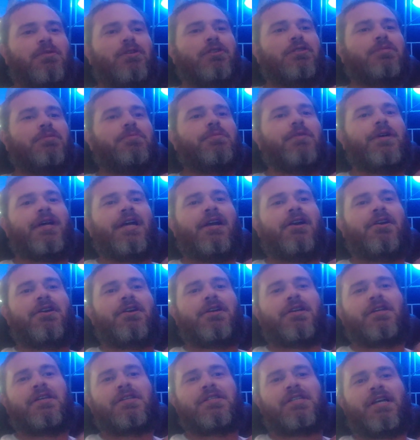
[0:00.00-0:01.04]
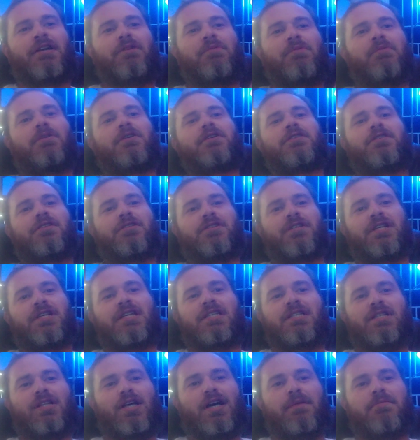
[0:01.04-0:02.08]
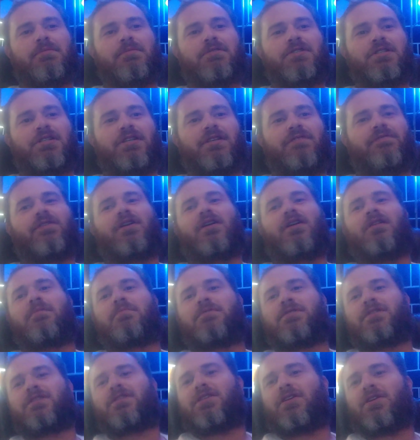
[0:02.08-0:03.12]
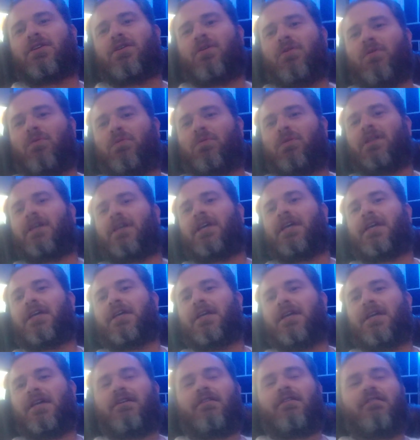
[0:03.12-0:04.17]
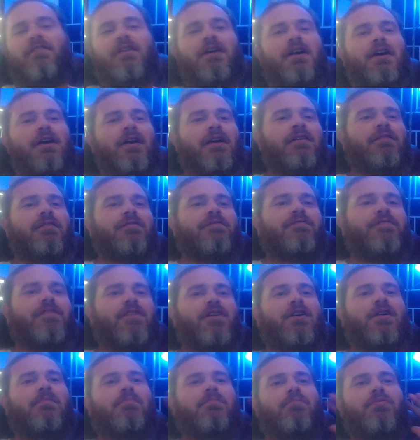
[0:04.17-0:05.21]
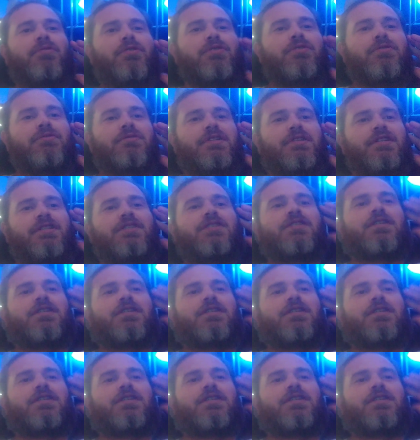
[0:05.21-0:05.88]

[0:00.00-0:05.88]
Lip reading: multiple areas. I don't want to suggest Lauber Seed Farms is the only farm producing